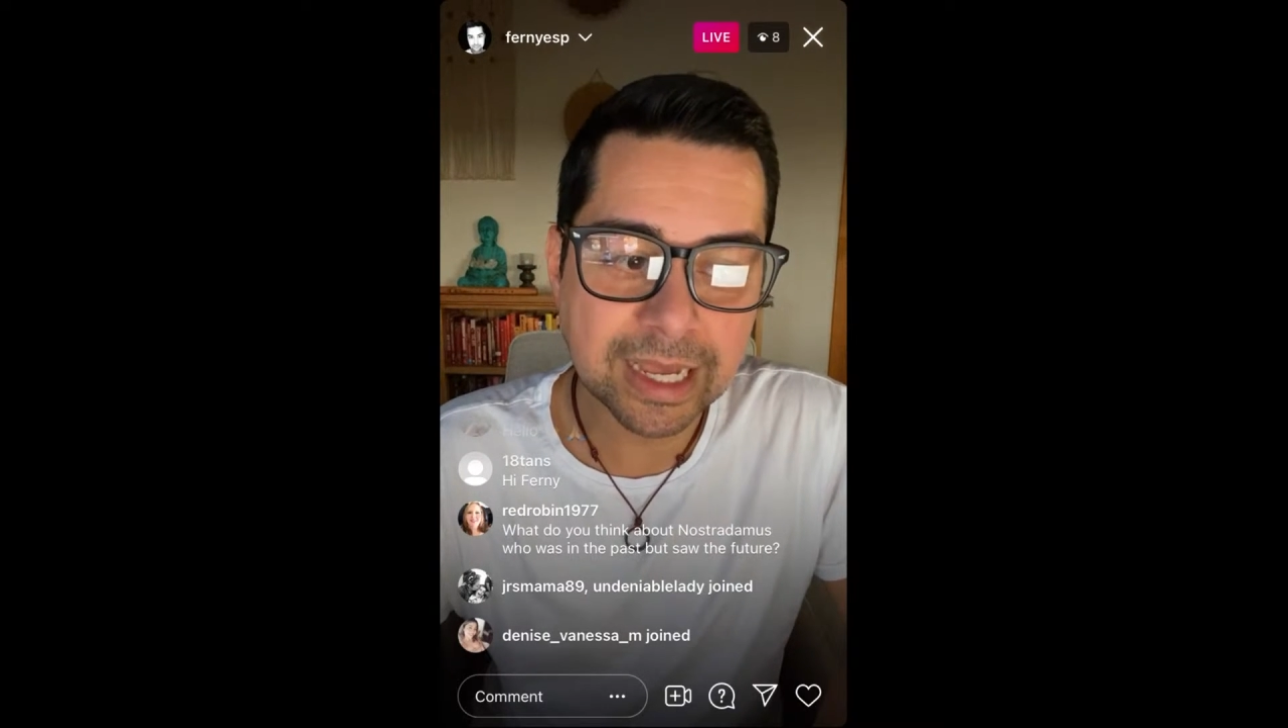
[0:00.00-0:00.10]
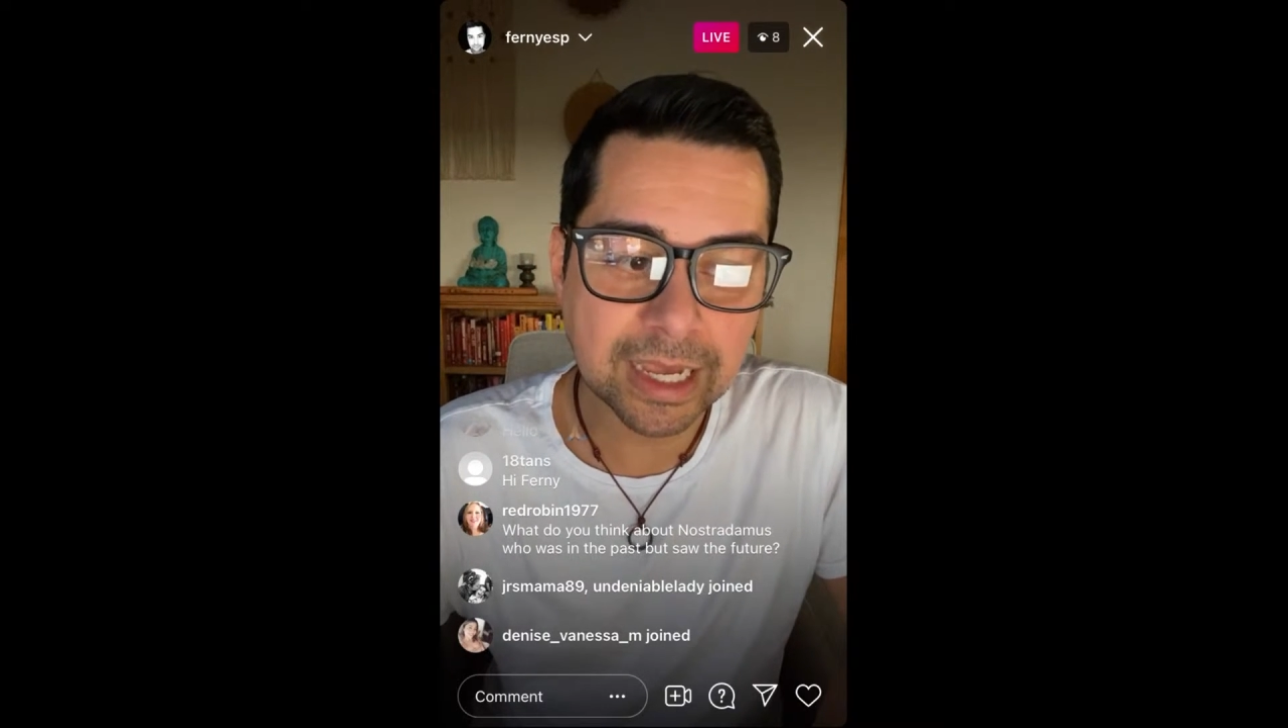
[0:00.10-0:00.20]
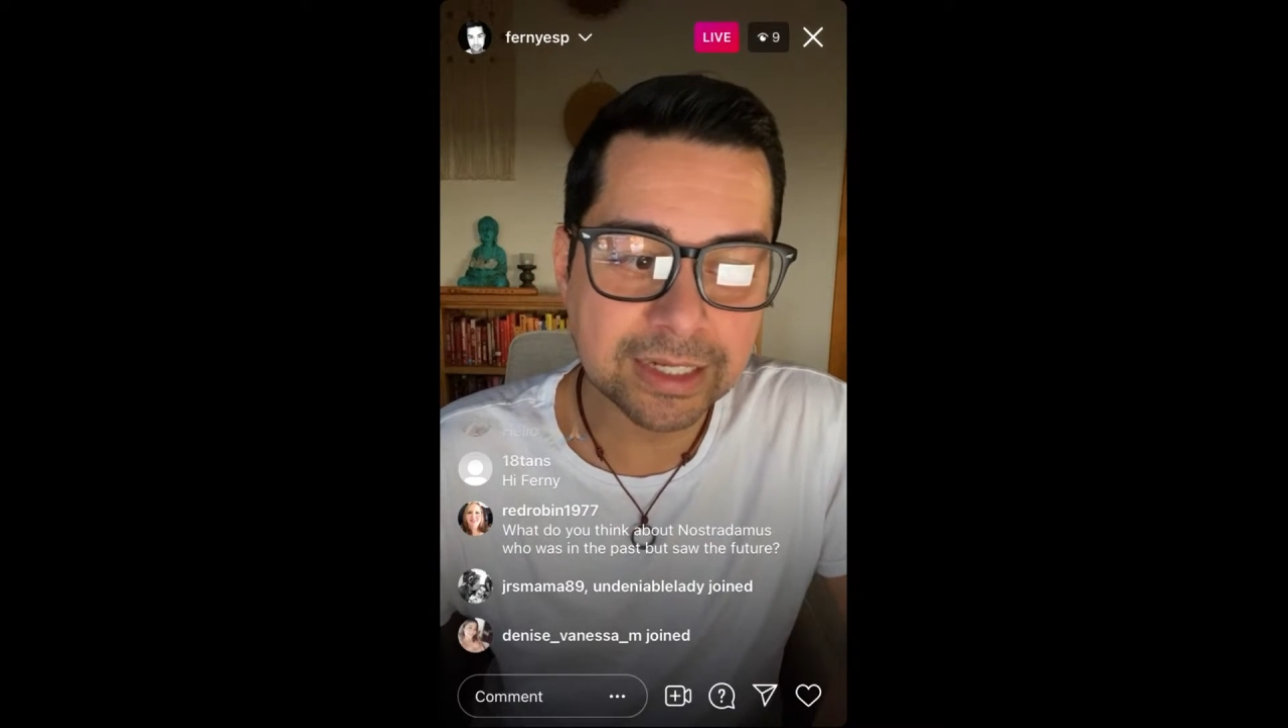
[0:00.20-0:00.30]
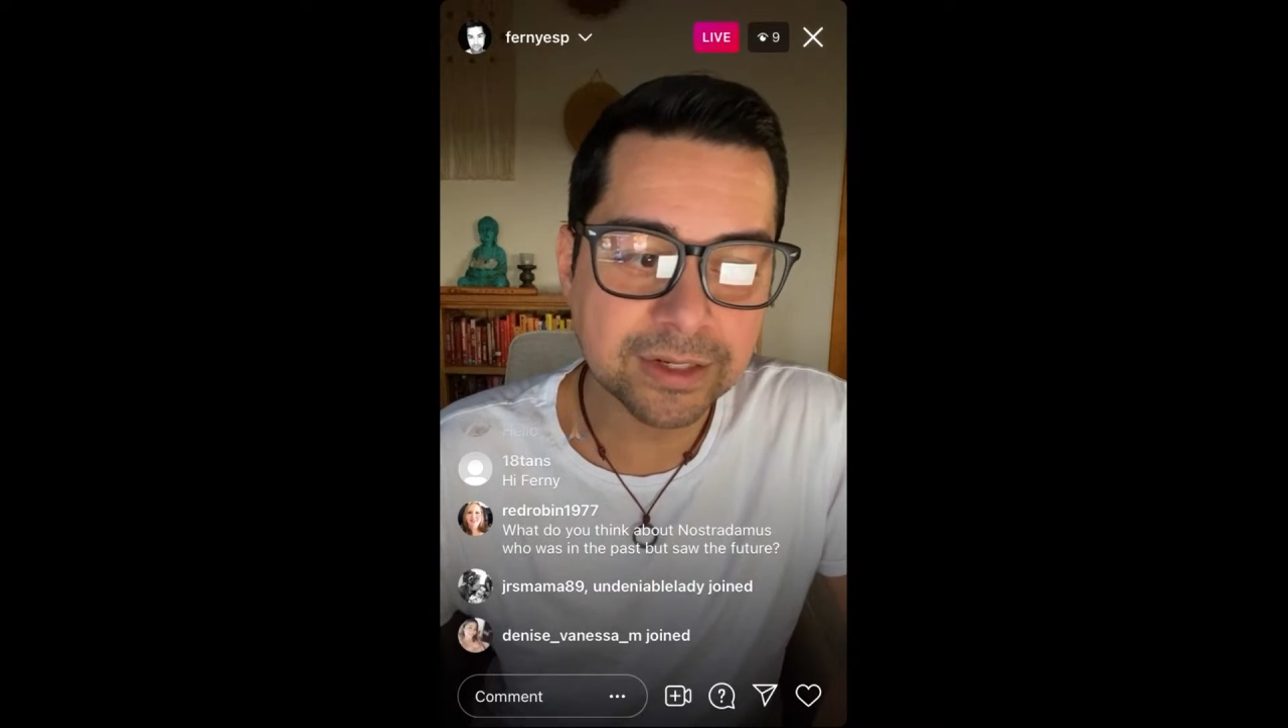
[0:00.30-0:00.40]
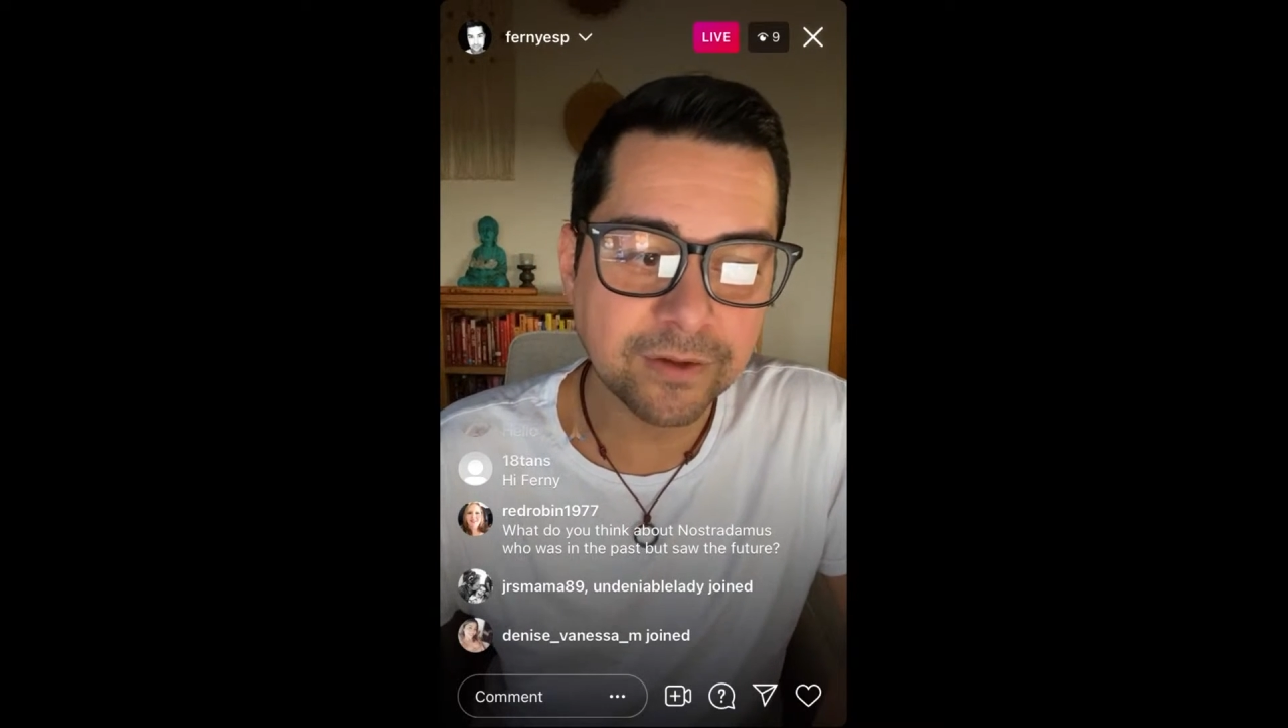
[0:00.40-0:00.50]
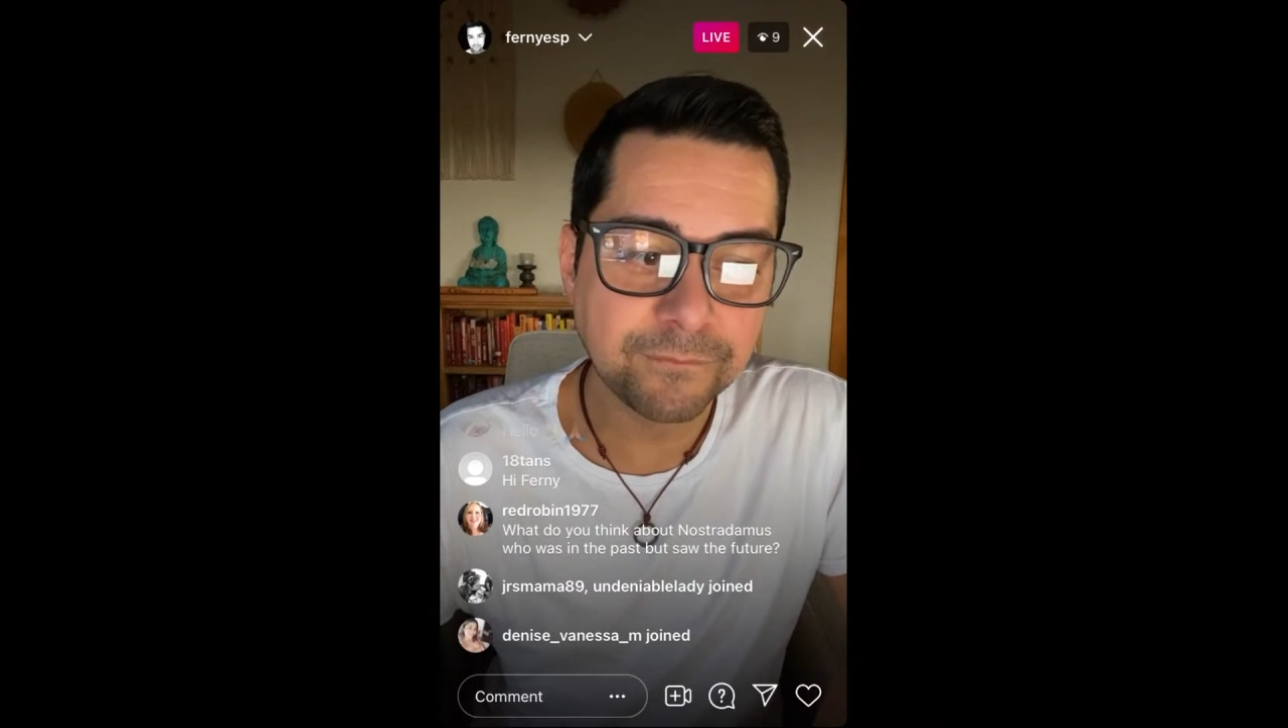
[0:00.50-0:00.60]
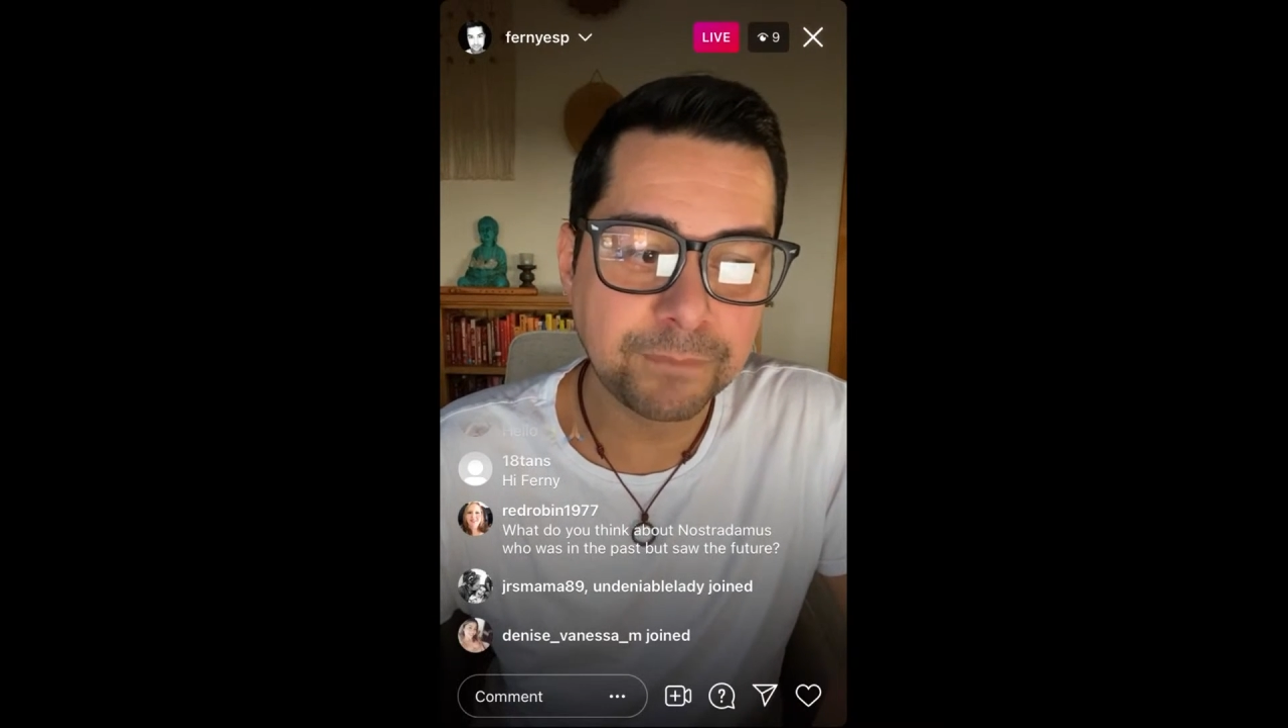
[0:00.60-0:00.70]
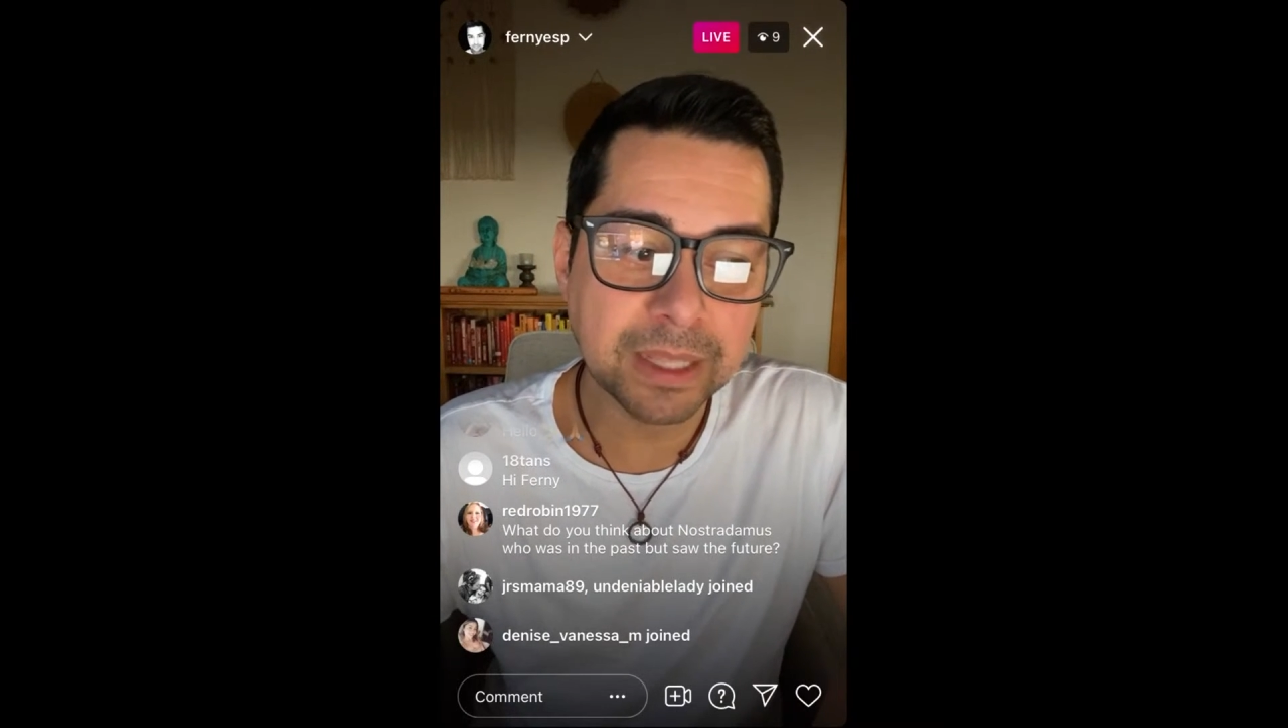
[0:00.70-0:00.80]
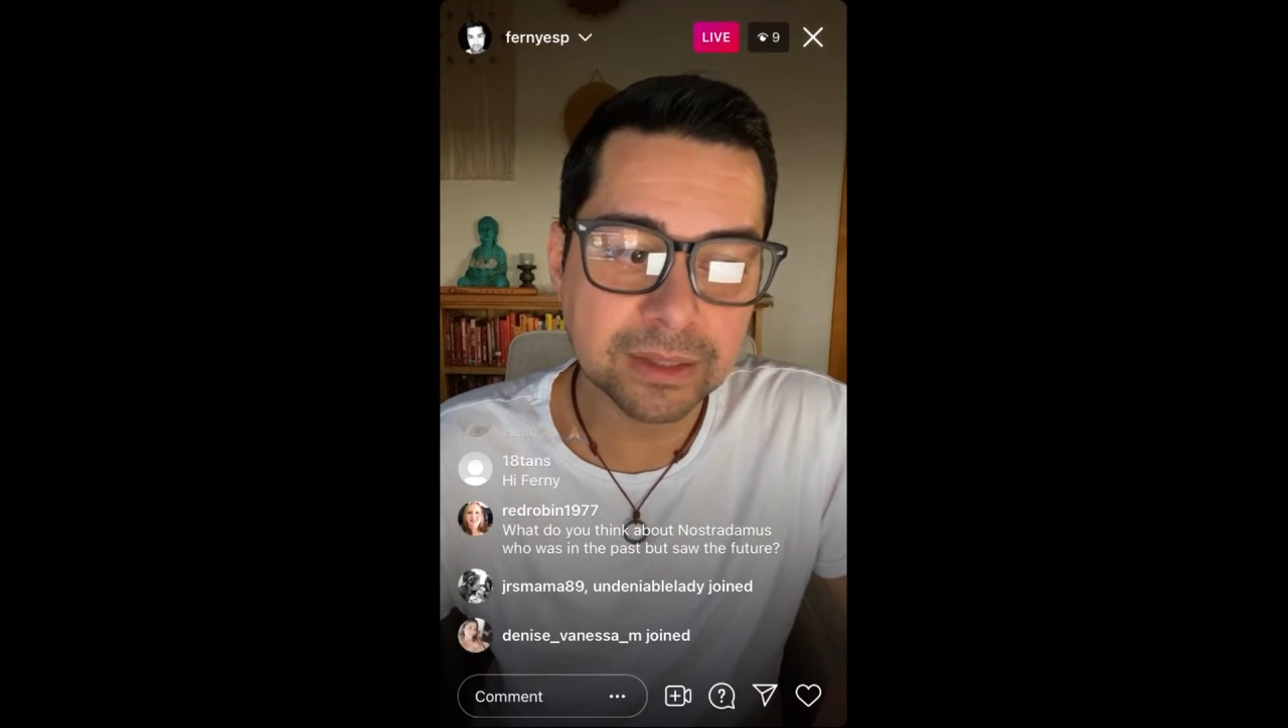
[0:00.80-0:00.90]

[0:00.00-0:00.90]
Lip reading: kind of